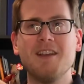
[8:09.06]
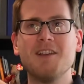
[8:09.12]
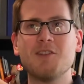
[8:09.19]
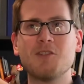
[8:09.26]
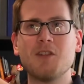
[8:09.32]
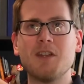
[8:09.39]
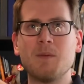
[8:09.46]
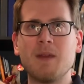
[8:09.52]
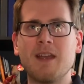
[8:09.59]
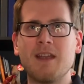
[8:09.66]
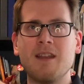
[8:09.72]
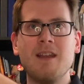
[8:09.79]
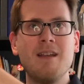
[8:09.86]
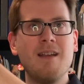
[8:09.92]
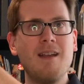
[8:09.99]
should have
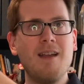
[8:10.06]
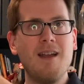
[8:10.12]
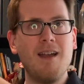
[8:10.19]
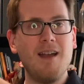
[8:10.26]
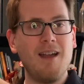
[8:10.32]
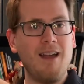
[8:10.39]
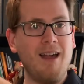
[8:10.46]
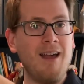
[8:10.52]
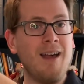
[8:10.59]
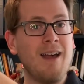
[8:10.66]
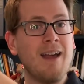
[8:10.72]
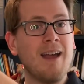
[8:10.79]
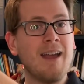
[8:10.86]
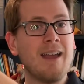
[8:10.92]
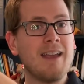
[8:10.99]
been
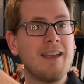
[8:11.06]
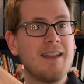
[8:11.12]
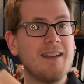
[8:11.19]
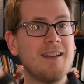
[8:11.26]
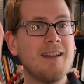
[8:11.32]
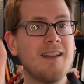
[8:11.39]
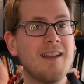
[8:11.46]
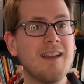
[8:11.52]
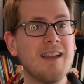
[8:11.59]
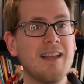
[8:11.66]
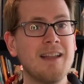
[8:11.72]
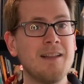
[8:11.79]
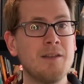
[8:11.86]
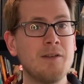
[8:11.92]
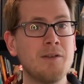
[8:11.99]
high, high,
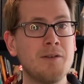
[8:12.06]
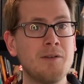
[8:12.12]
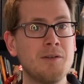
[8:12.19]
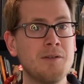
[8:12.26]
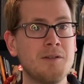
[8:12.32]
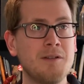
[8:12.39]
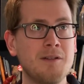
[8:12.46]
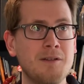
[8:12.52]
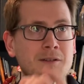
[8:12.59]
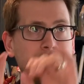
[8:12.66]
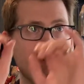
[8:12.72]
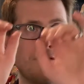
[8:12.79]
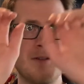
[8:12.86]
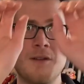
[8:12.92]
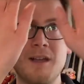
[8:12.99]
low, low,